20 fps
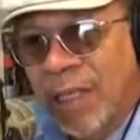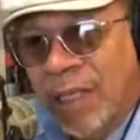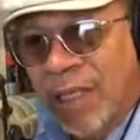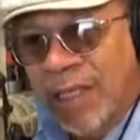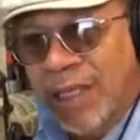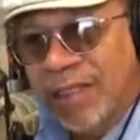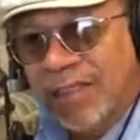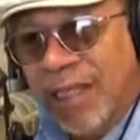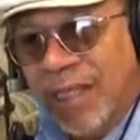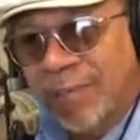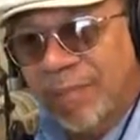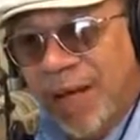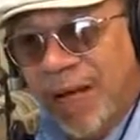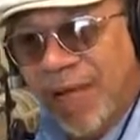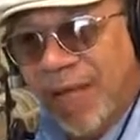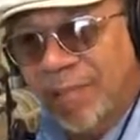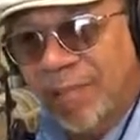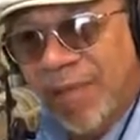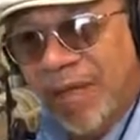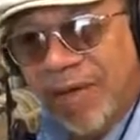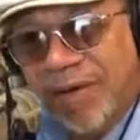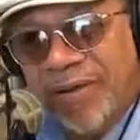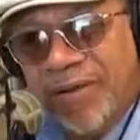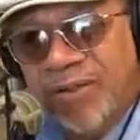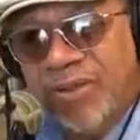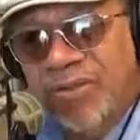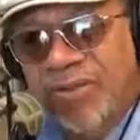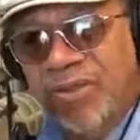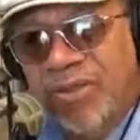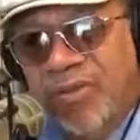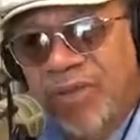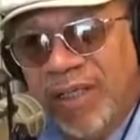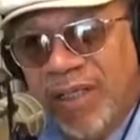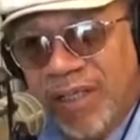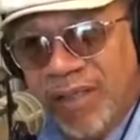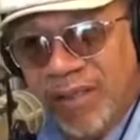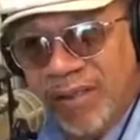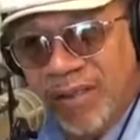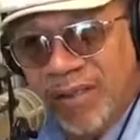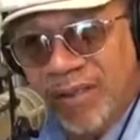is that by America doing
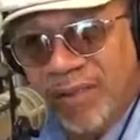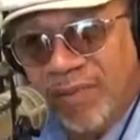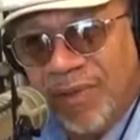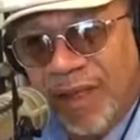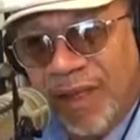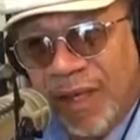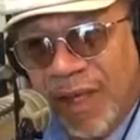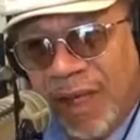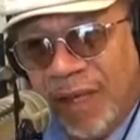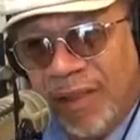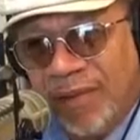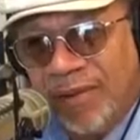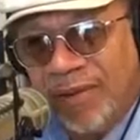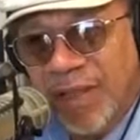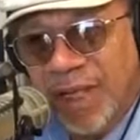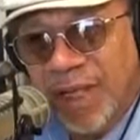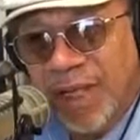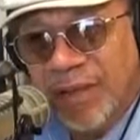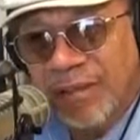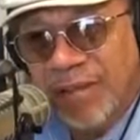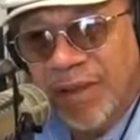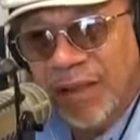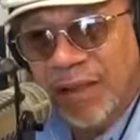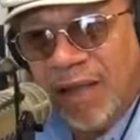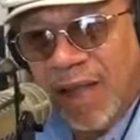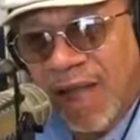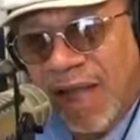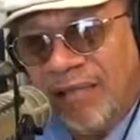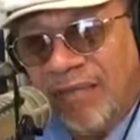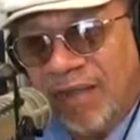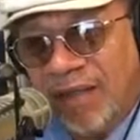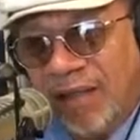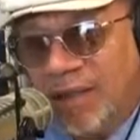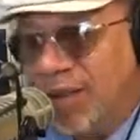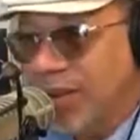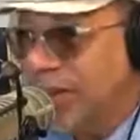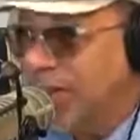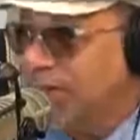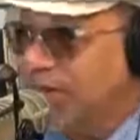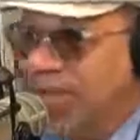it this way and having
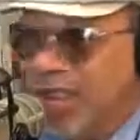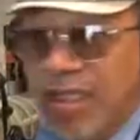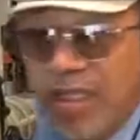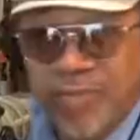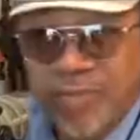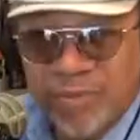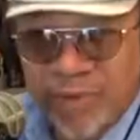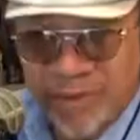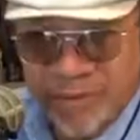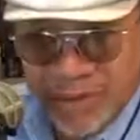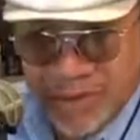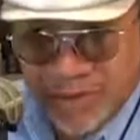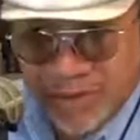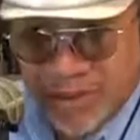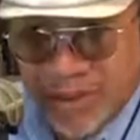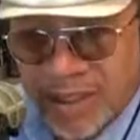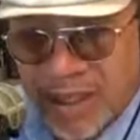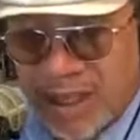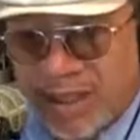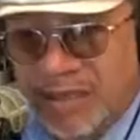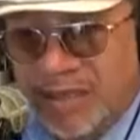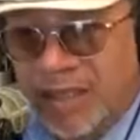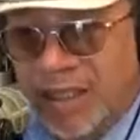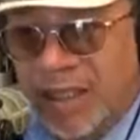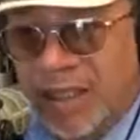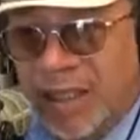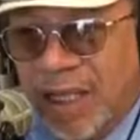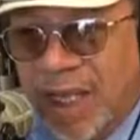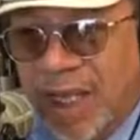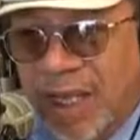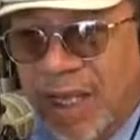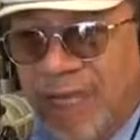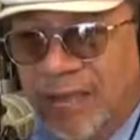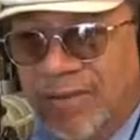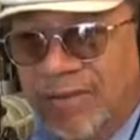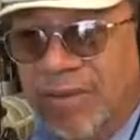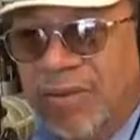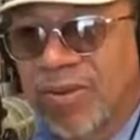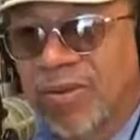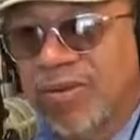this skin privilege, should I say, as
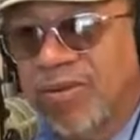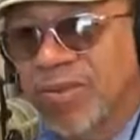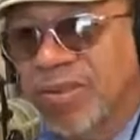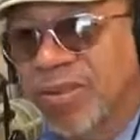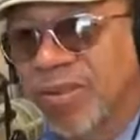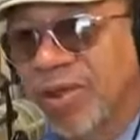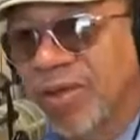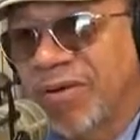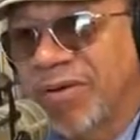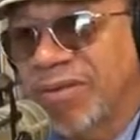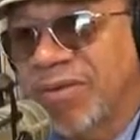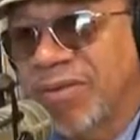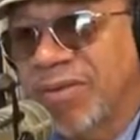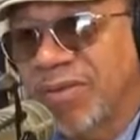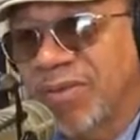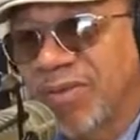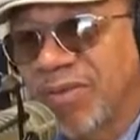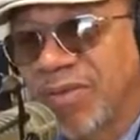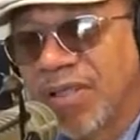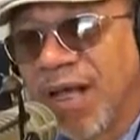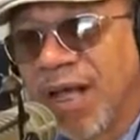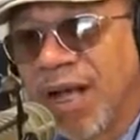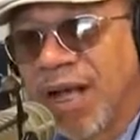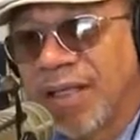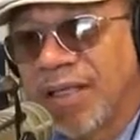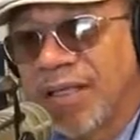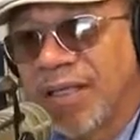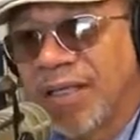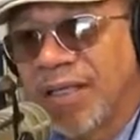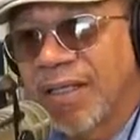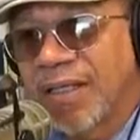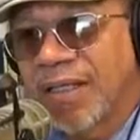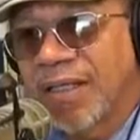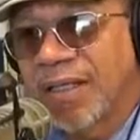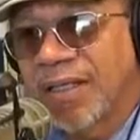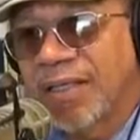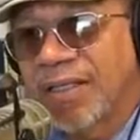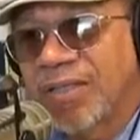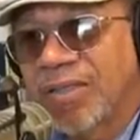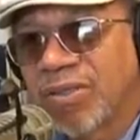to who's a terrorist and who's not,
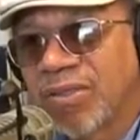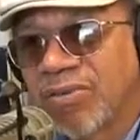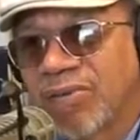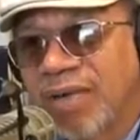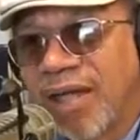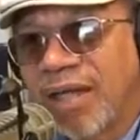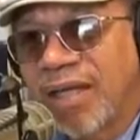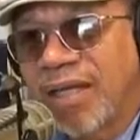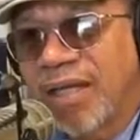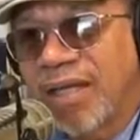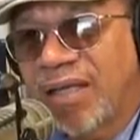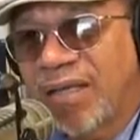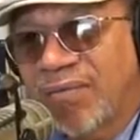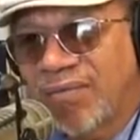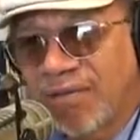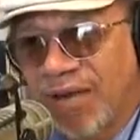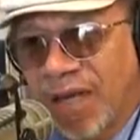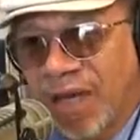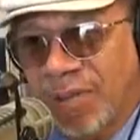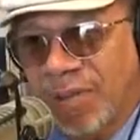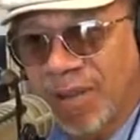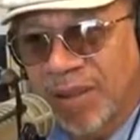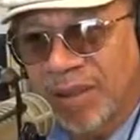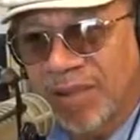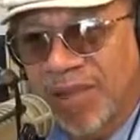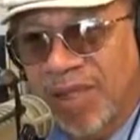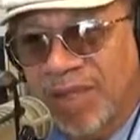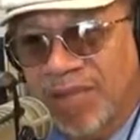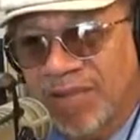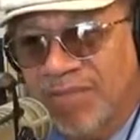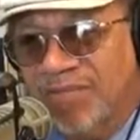it's creating an environment that is